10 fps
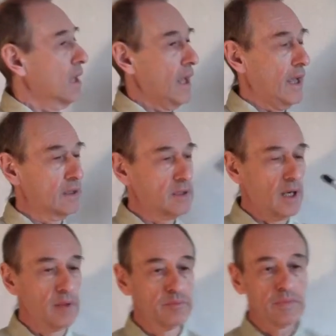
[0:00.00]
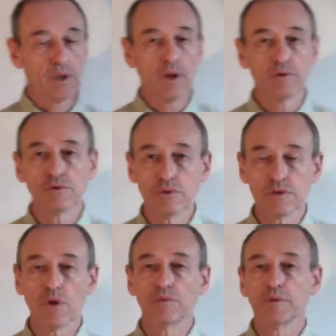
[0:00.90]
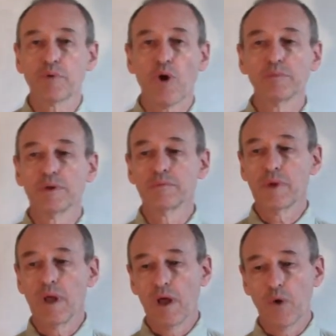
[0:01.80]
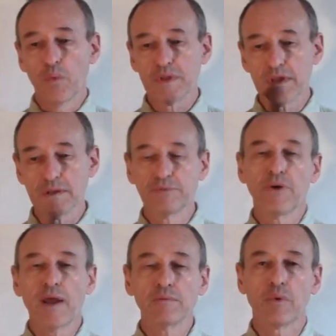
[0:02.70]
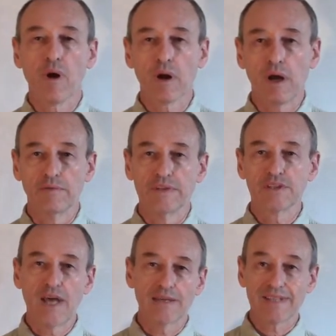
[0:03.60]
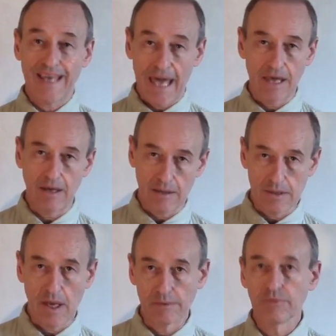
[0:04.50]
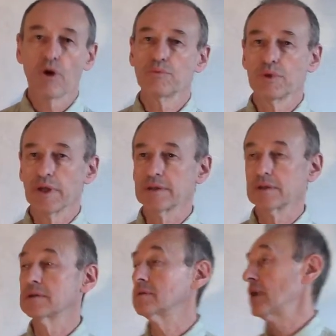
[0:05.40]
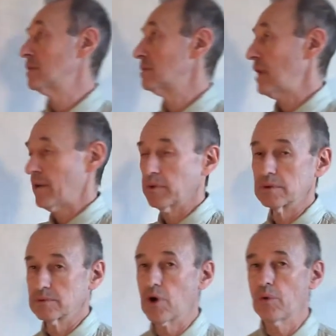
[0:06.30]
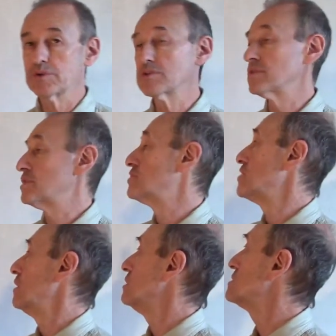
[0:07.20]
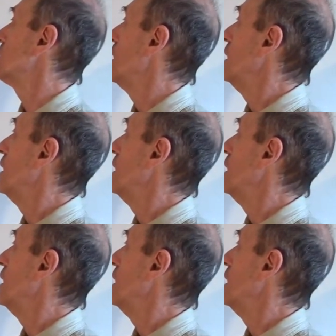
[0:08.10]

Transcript: and I'm going to solve the problem within the framework of the task A as I formulated it and I will go into the details.